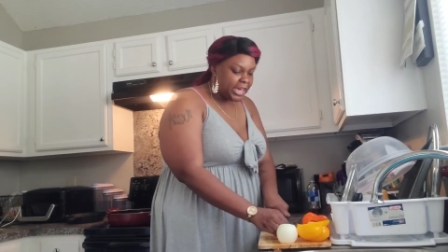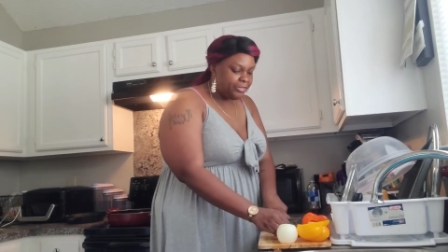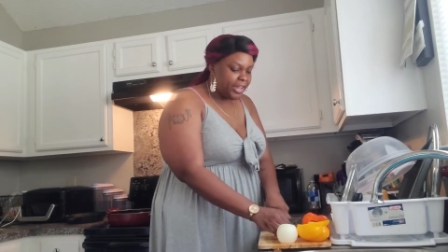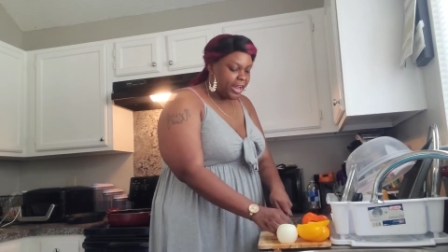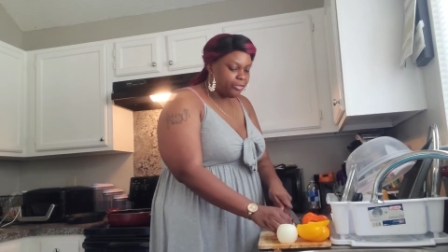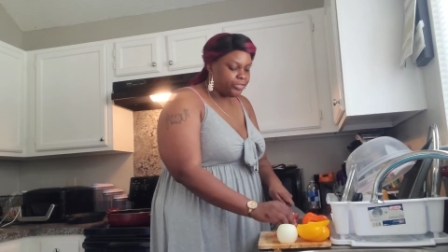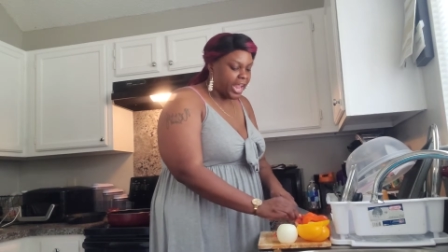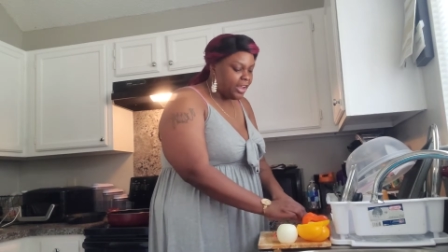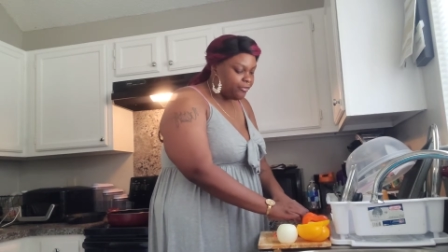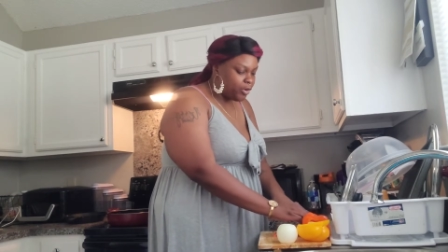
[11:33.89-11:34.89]
and they're
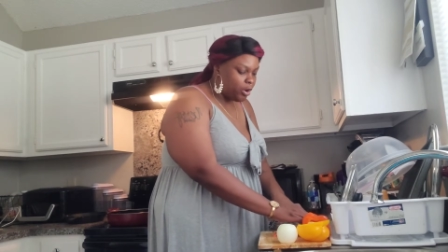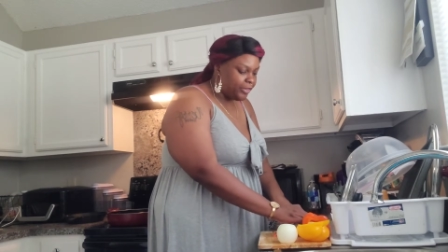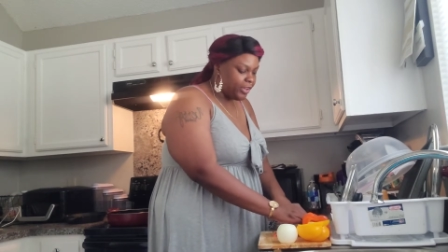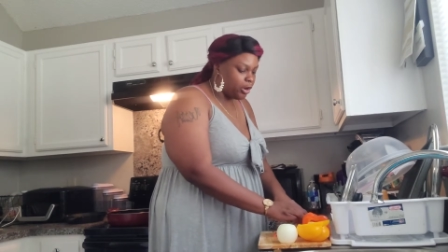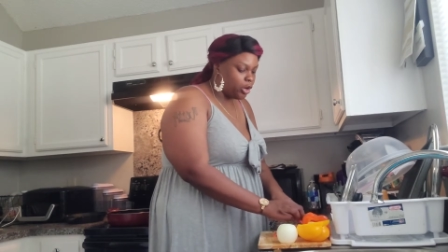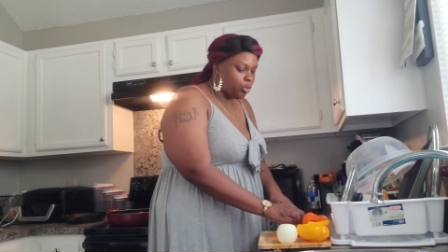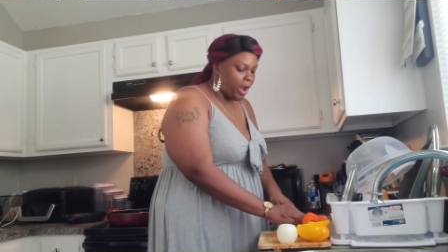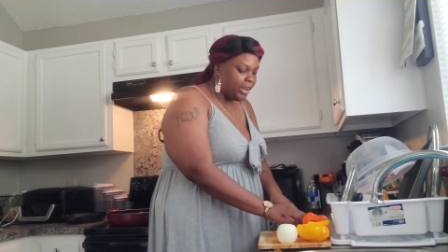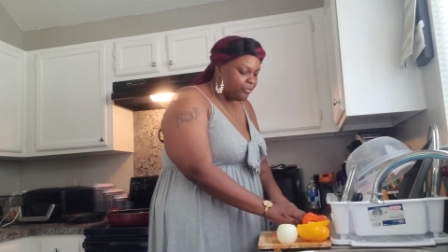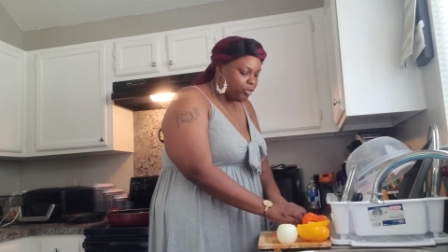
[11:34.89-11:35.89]
thankful and they're
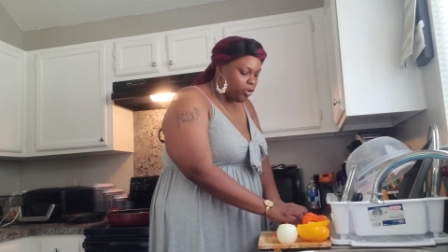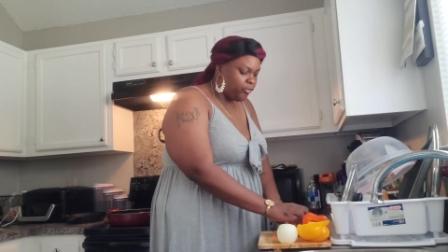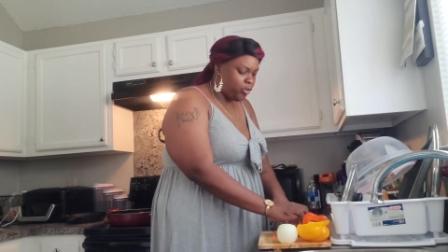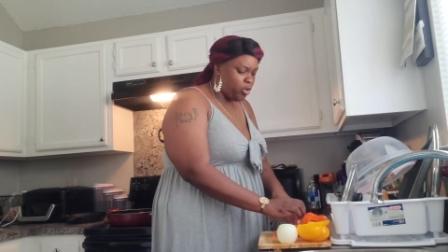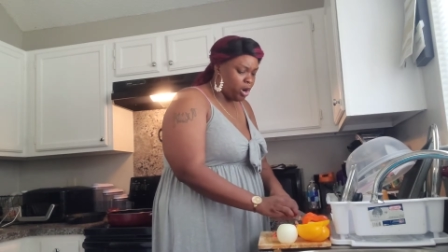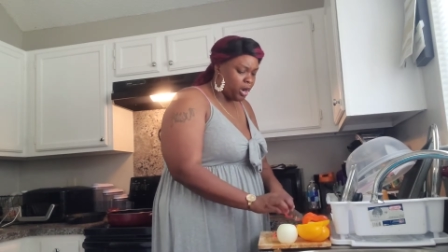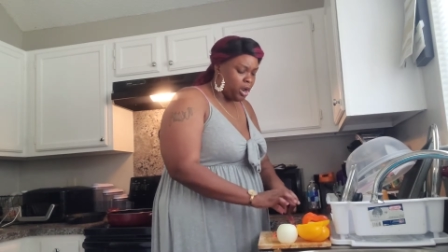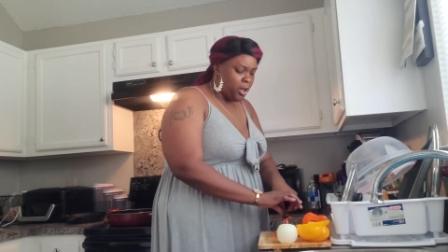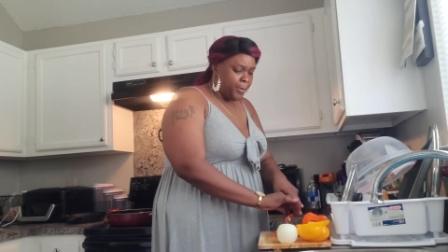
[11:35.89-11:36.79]
grateful for